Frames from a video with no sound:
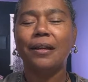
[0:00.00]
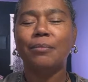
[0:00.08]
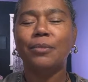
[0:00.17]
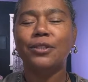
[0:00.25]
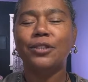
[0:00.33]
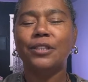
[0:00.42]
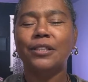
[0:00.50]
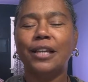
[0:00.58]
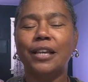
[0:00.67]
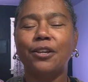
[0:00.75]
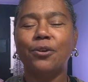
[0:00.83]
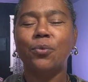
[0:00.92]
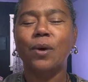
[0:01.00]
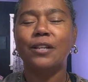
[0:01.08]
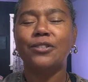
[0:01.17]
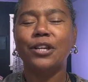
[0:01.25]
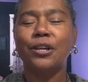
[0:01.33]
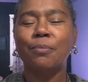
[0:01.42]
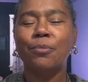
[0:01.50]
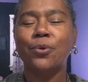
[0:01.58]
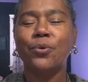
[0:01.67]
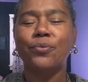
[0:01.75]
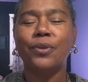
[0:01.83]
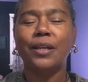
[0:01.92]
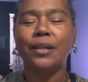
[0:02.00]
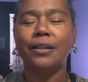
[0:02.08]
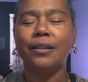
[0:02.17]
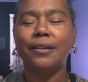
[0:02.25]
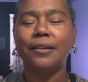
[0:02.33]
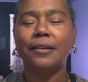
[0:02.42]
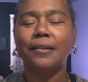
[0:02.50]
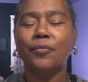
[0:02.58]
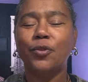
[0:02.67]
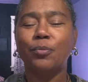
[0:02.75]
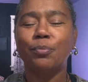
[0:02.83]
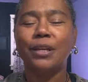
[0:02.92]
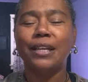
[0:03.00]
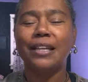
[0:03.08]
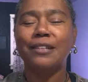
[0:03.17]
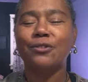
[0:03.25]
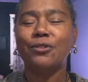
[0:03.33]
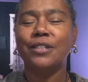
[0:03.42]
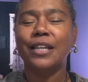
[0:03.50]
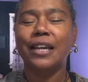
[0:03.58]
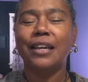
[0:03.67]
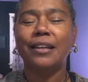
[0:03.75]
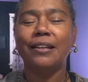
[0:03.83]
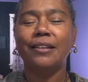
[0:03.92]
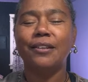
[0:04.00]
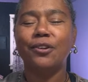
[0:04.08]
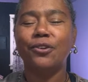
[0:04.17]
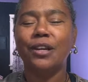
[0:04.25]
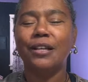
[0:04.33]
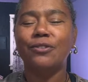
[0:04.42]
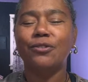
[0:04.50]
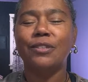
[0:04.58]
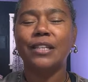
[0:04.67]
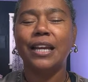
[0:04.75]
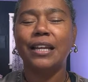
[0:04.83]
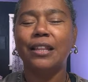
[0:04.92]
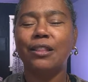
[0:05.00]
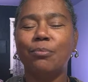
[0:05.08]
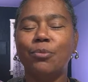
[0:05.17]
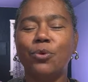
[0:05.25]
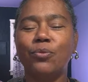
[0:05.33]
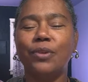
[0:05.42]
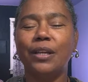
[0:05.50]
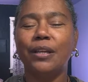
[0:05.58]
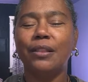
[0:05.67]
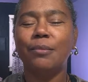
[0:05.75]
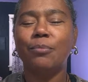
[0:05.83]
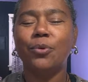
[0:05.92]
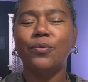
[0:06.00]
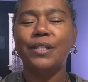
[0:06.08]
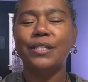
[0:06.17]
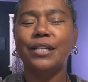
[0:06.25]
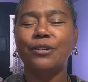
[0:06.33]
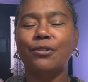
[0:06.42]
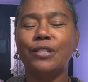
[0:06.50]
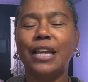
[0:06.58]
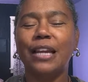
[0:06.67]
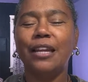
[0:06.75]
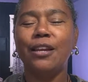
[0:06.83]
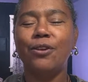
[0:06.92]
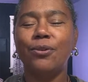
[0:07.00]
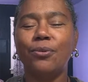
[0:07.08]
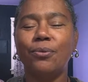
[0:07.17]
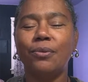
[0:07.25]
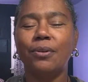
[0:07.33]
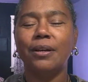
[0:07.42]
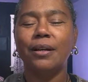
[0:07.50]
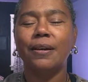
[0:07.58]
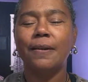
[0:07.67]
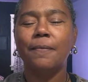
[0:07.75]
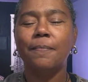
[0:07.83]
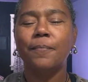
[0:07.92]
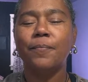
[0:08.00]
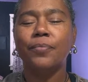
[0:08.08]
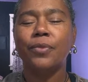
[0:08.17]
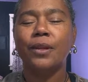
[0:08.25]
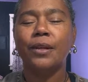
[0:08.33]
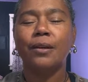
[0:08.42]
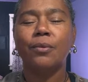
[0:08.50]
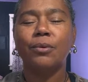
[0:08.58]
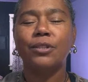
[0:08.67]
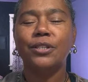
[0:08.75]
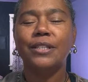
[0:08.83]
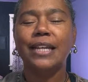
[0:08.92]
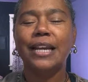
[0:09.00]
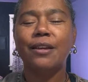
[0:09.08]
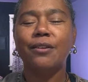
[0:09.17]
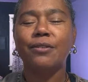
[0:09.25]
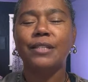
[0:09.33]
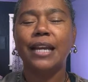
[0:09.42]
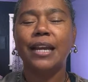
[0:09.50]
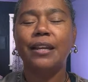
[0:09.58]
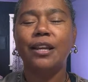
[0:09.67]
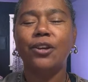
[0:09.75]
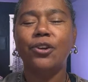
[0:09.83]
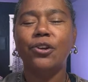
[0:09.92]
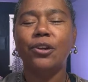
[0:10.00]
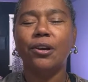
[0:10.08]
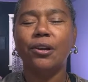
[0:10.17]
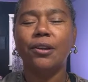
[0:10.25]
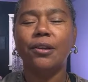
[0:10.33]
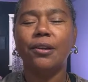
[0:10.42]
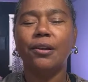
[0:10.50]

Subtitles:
but just like you're watching a movie, you're being entertained, you're entertaining the movie's entertaining you. We're just entertaining good.